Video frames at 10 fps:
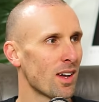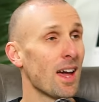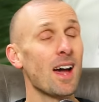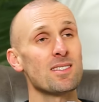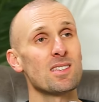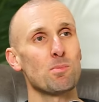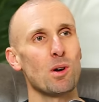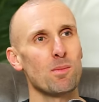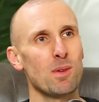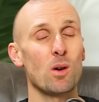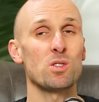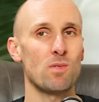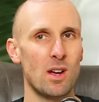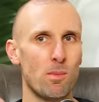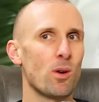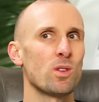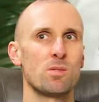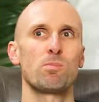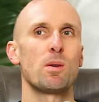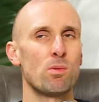and it has inspired me. I was surrounded by all these
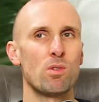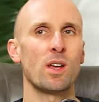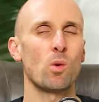people running